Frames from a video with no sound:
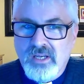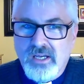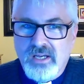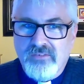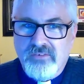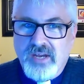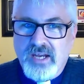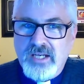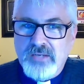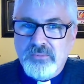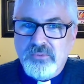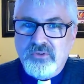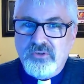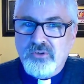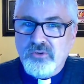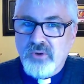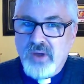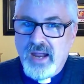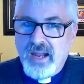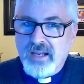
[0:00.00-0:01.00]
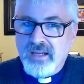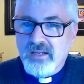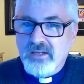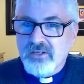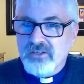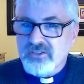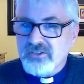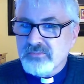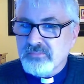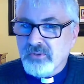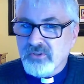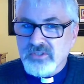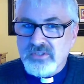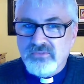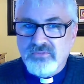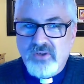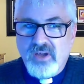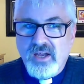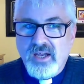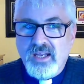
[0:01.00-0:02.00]
available through Anchor,
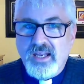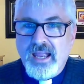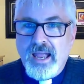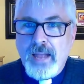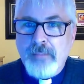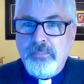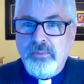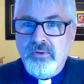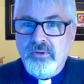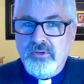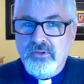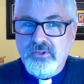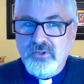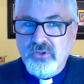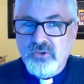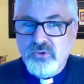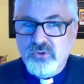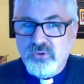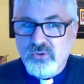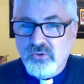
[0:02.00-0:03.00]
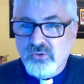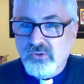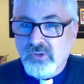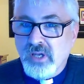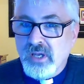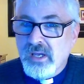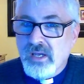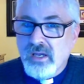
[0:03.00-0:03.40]
Spotify, Apple and Google,